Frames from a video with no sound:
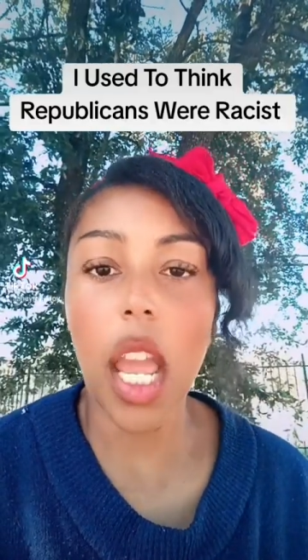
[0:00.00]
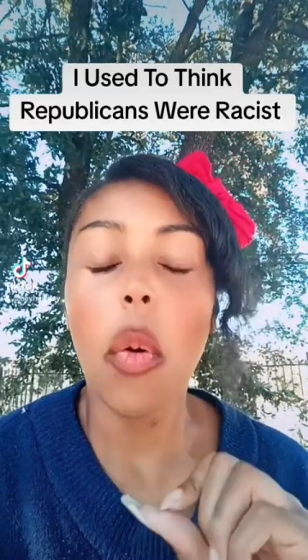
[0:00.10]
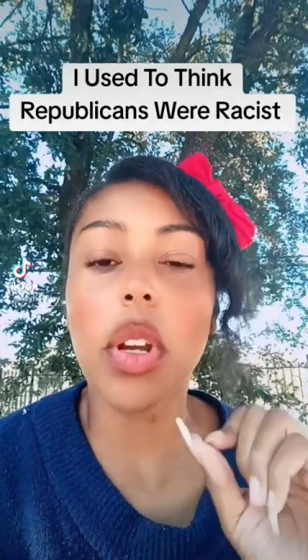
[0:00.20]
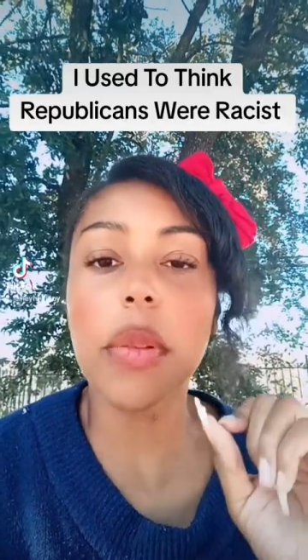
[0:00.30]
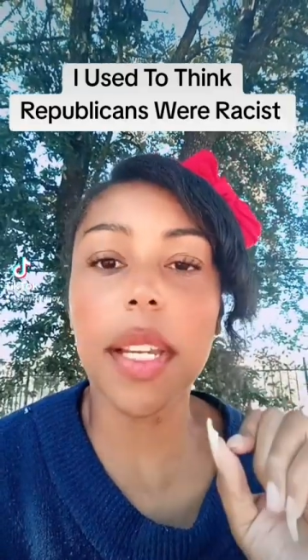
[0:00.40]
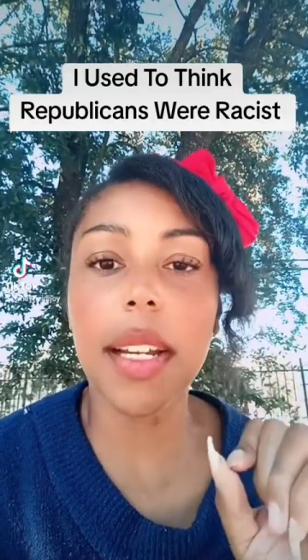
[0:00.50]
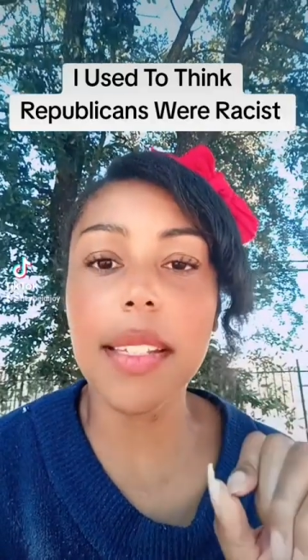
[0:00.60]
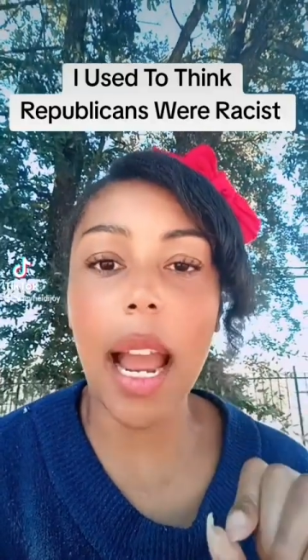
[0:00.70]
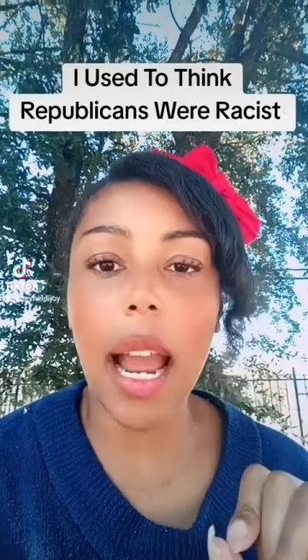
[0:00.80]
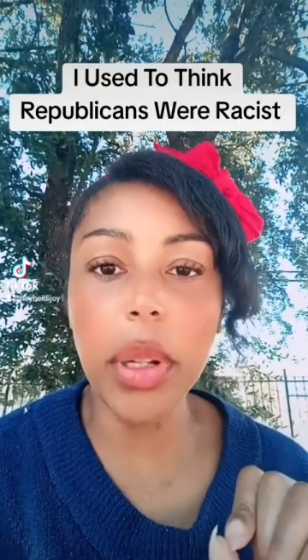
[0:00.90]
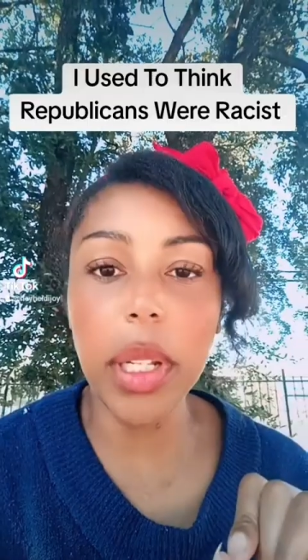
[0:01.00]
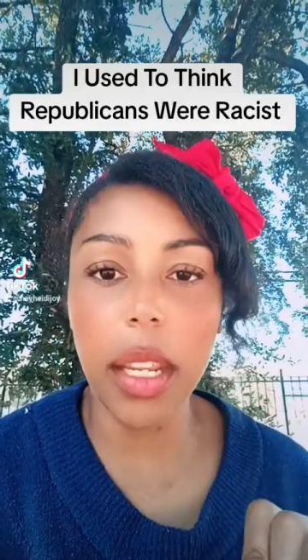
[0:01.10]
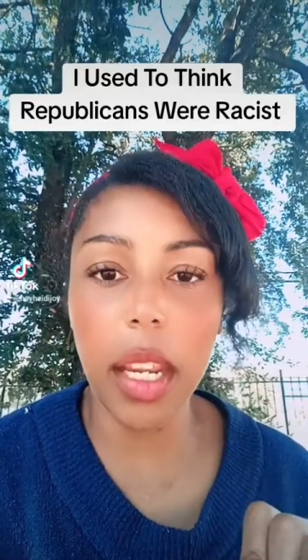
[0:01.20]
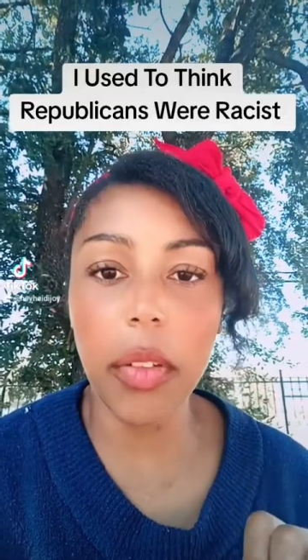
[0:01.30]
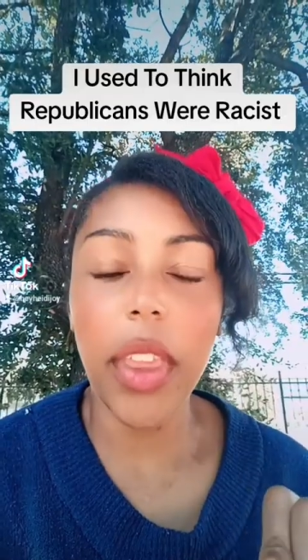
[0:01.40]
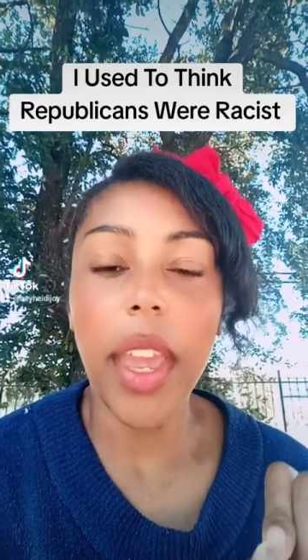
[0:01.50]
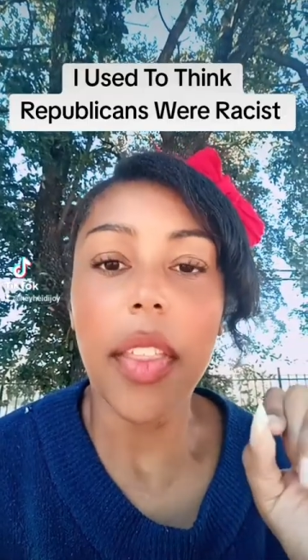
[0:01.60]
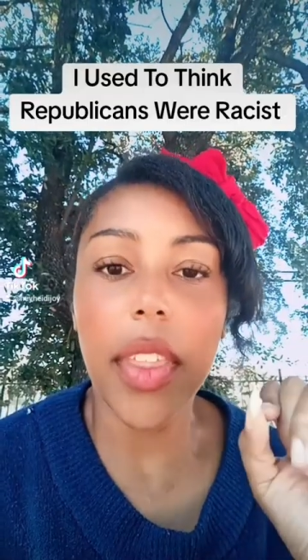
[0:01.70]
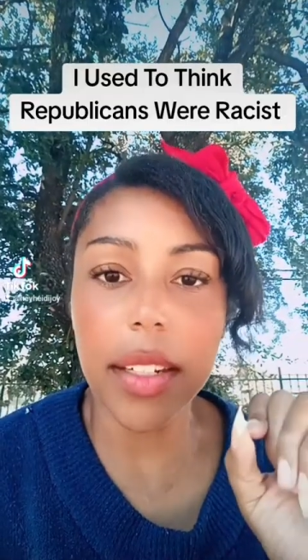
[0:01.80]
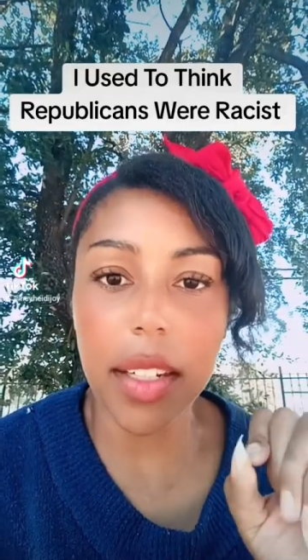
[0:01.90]
was because I believed
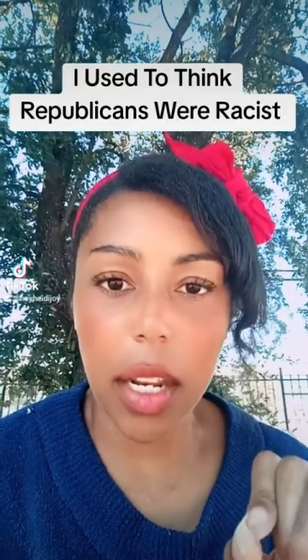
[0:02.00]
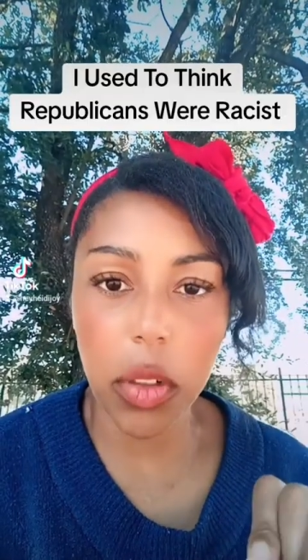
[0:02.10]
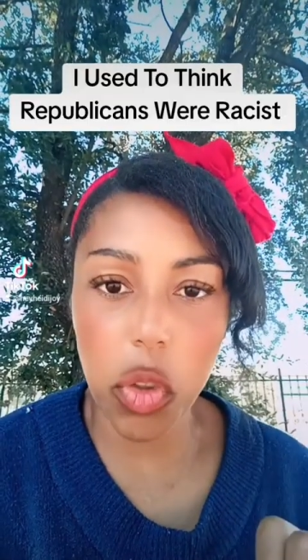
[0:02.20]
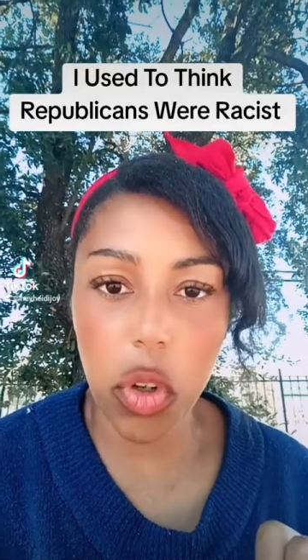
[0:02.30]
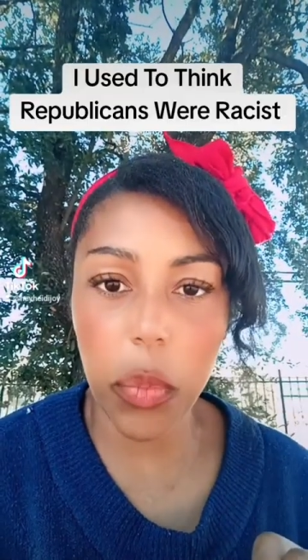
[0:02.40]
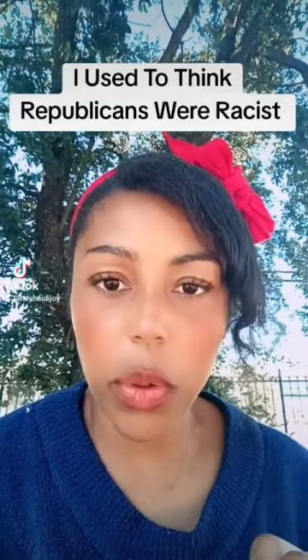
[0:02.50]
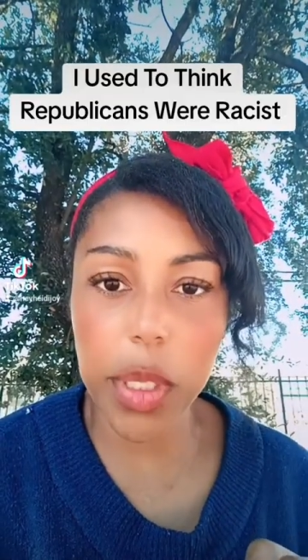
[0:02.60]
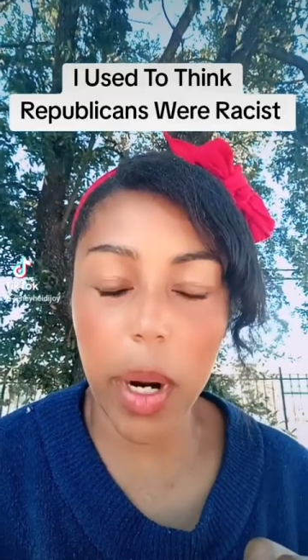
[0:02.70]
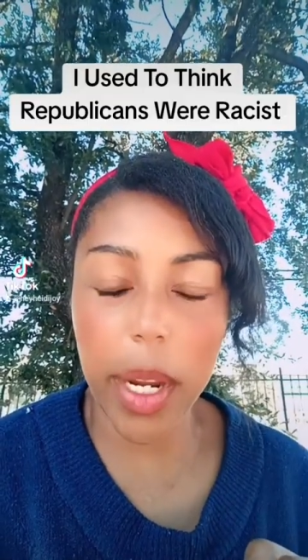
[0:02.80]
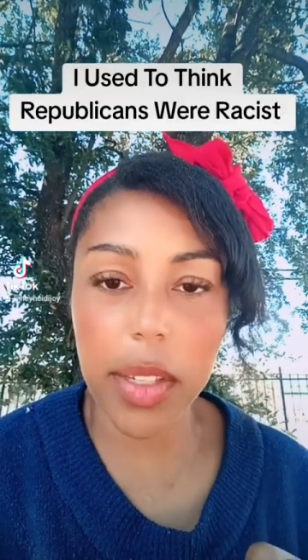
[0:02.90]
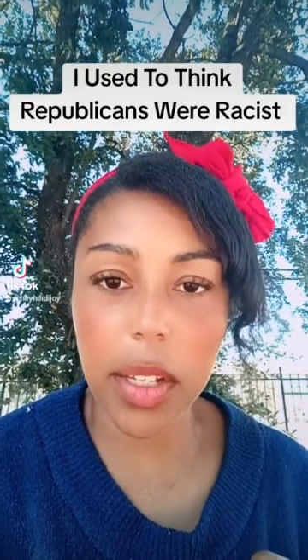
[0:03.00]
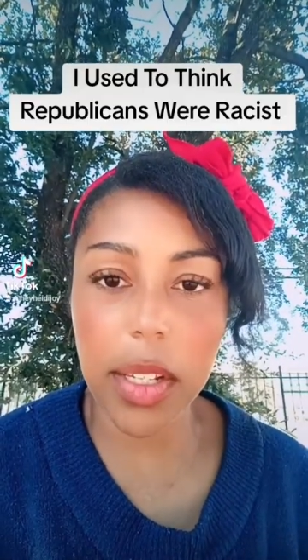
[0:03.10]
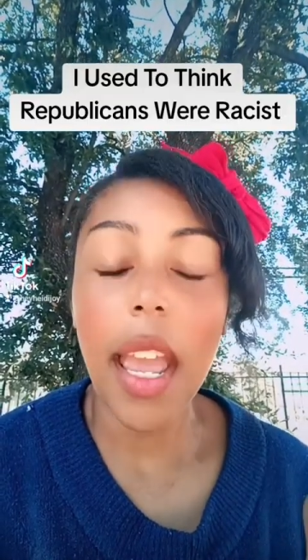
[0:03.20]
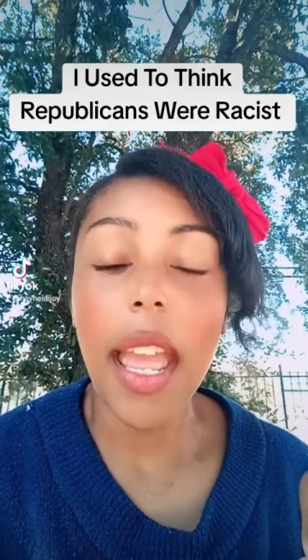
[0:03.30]
that Donald Trump was a racist,